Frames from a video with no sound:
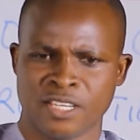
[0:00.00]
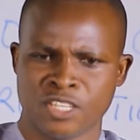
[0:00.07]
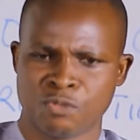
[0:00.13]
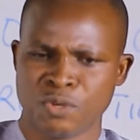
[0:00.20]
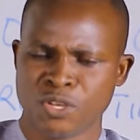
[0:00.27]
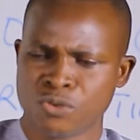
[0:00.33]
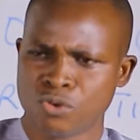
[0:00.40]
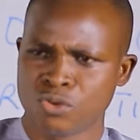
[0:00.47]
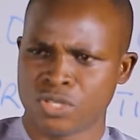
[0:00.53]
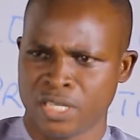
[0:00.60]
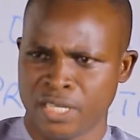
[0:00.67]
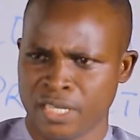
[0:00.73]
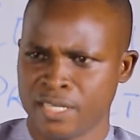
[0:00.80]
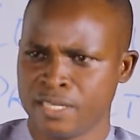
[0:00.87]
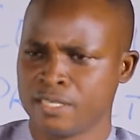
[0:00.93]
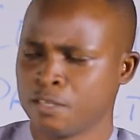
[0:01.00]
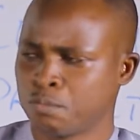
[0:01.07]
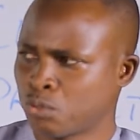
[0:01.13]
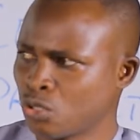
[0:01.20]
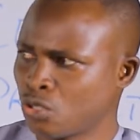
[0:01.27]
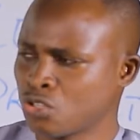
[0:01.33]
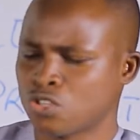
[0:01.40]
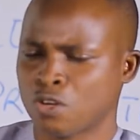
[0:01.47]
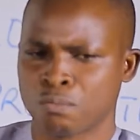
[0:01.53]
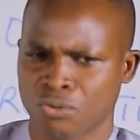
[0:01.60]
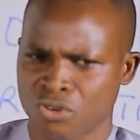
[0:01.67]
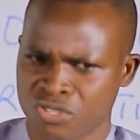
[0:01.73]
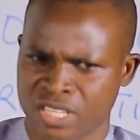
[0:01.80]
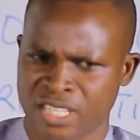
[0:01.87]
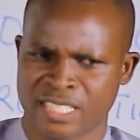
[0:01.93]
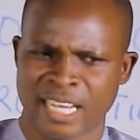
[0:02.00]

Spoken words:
is being used in the production process,